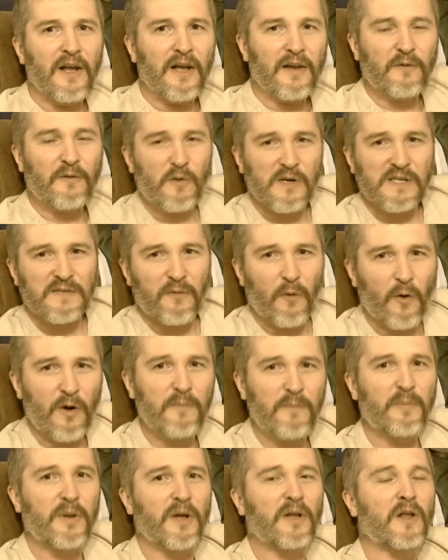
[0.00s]
And of course,
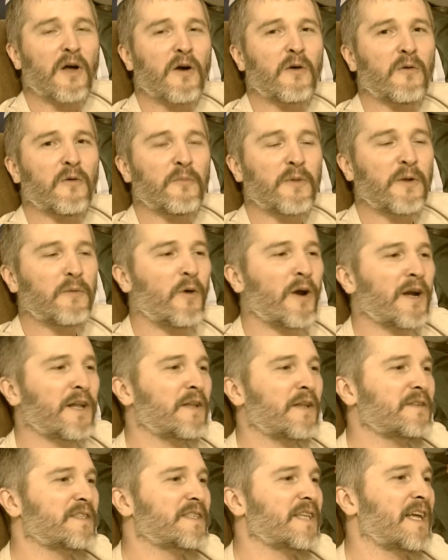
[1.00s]
Fort Pillow will be one of
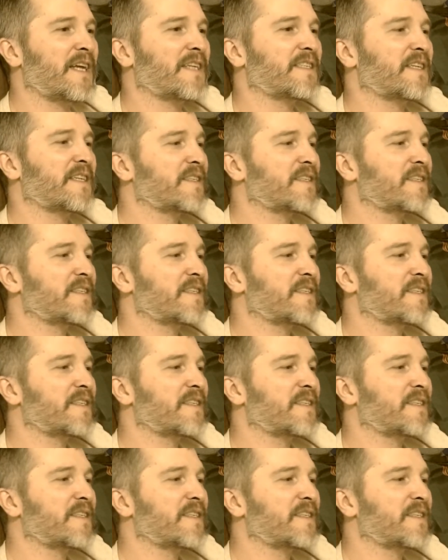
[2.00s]
those things.